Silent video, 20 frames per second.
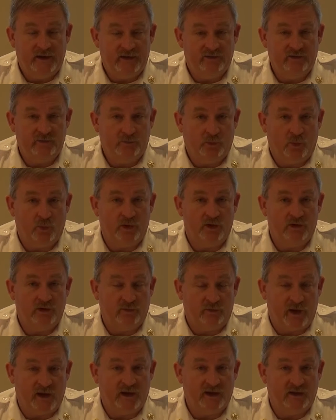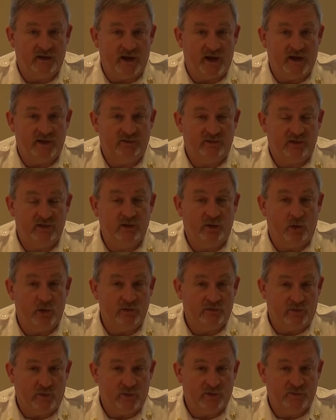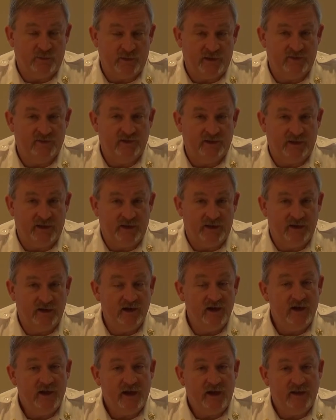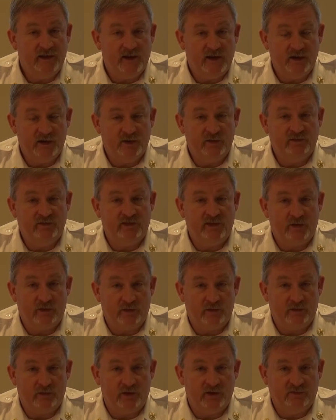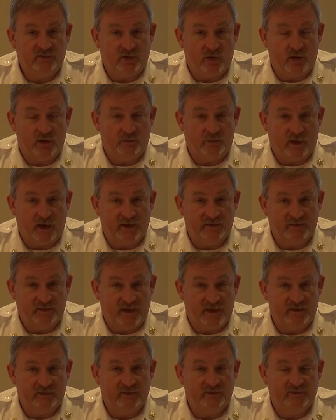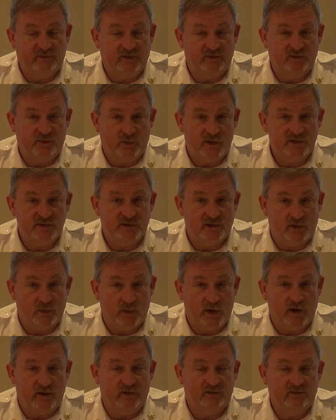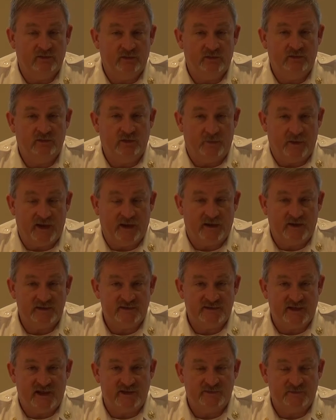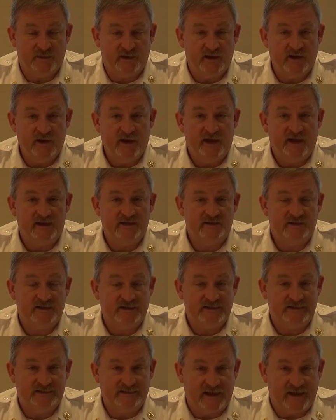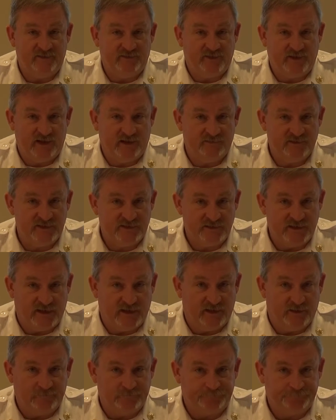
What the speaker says: is important to recognize that law enforcement is the lead, and they're using their increased thought process and situational awareness to make an assessment as to the safety of the scene.